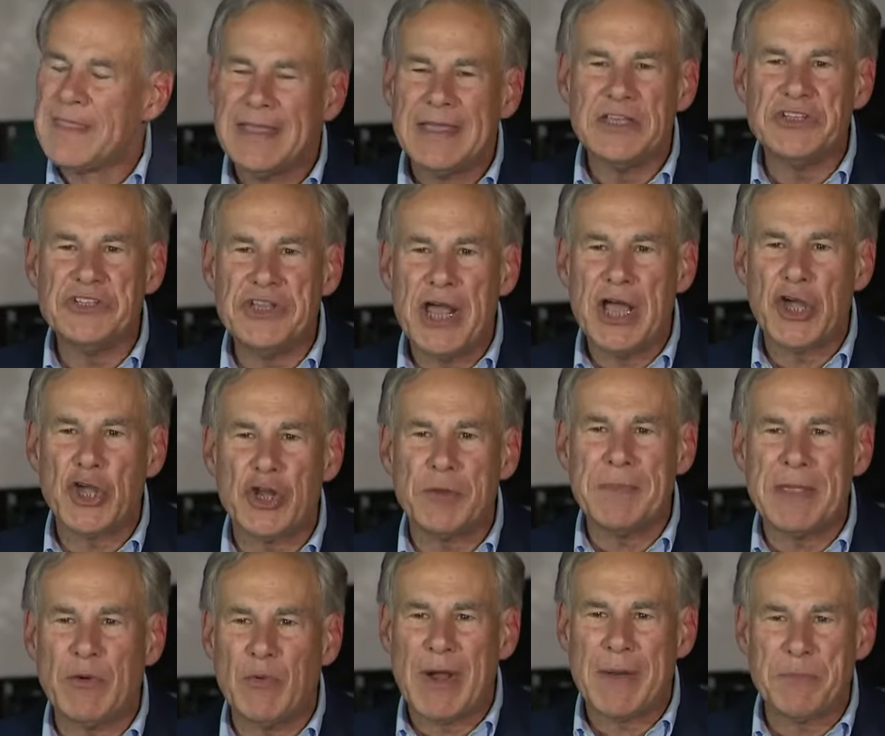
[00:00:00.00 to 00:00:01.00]
is now going to
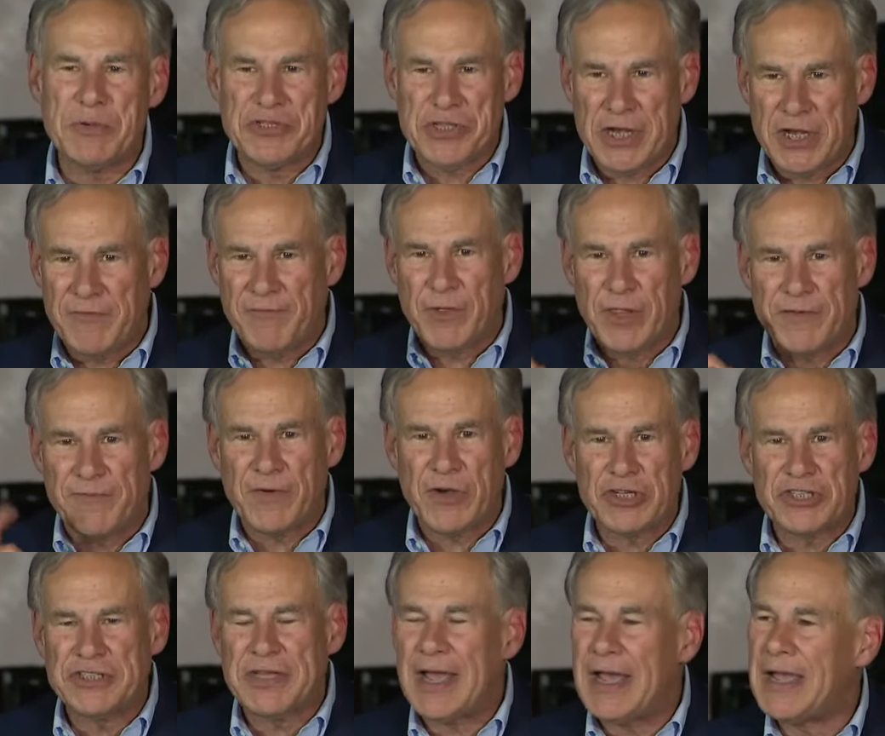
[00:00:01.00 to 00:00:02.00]
be represented for the
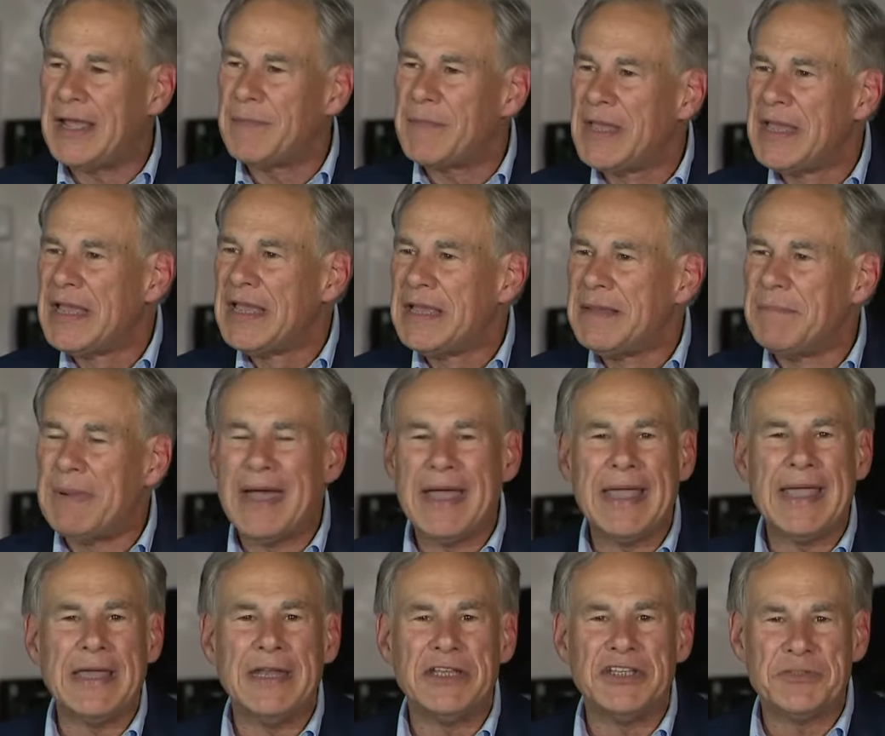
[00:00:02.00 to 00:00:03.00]
first time by
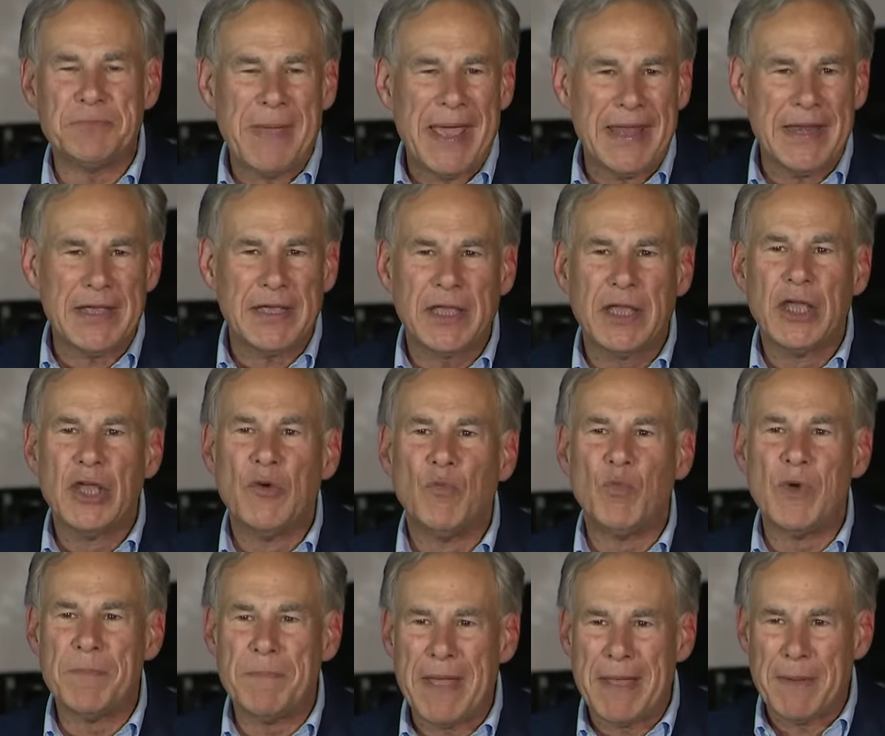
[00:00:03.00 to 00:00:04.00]
an Hispanic
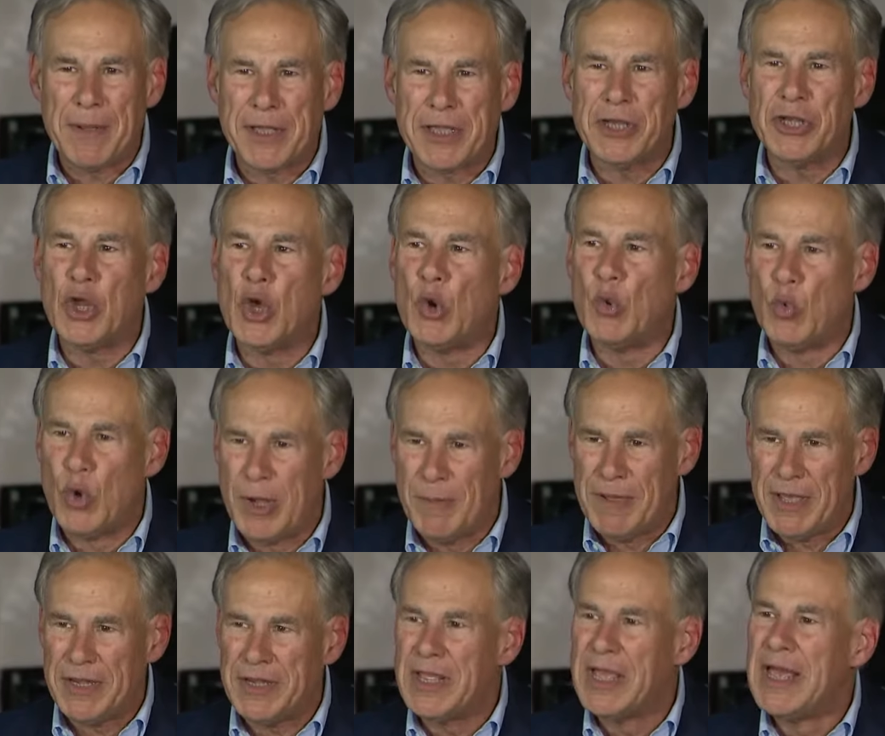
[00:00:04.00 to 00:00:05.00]
Republican
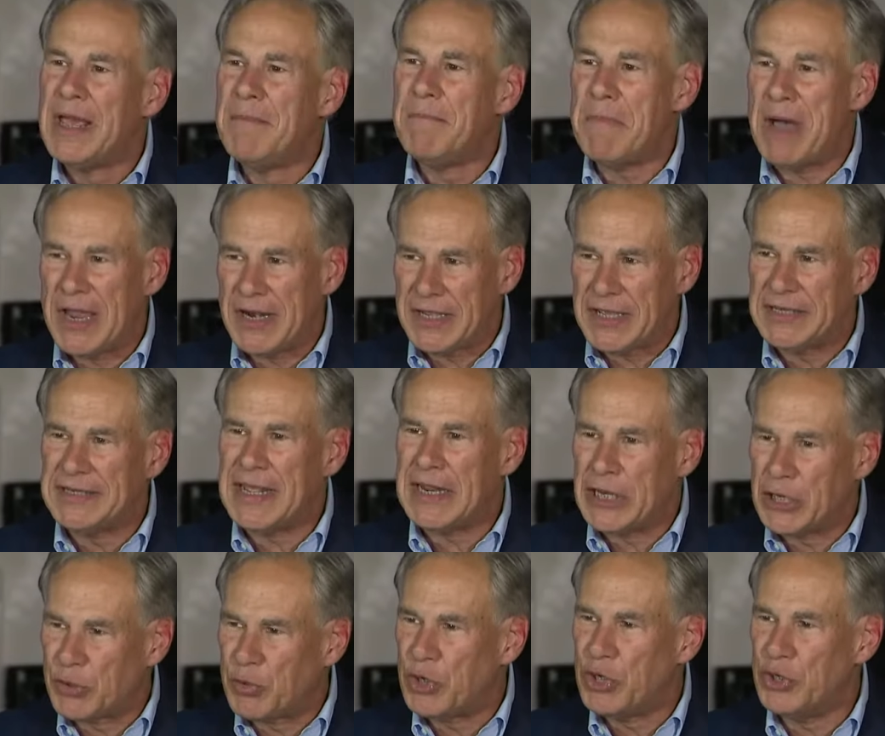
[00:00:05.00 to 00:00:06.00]
woman, Monica de
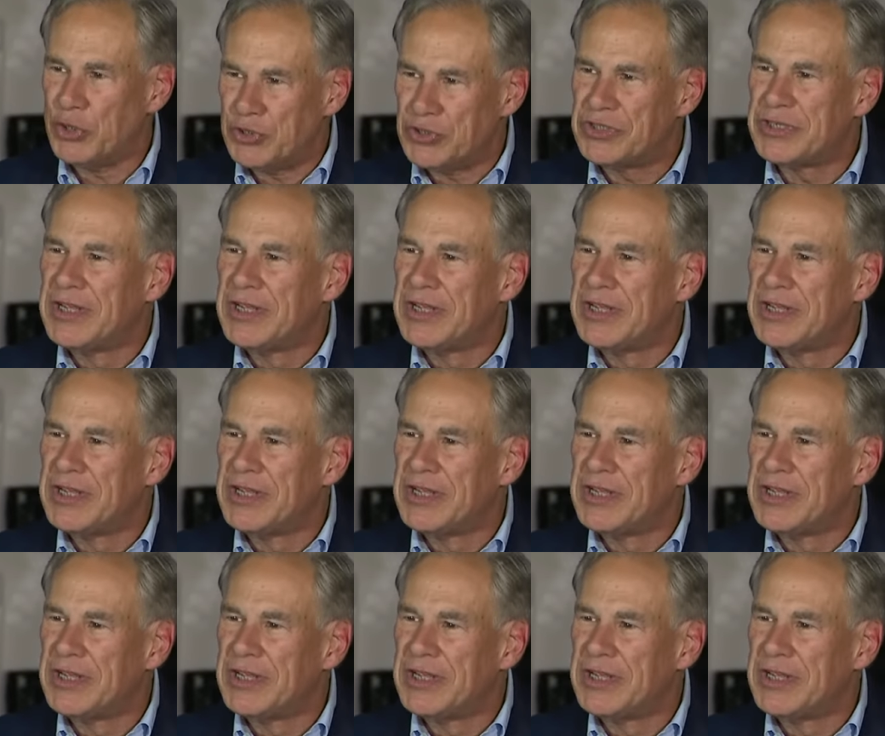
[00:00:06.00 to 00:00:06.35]
la Cruz.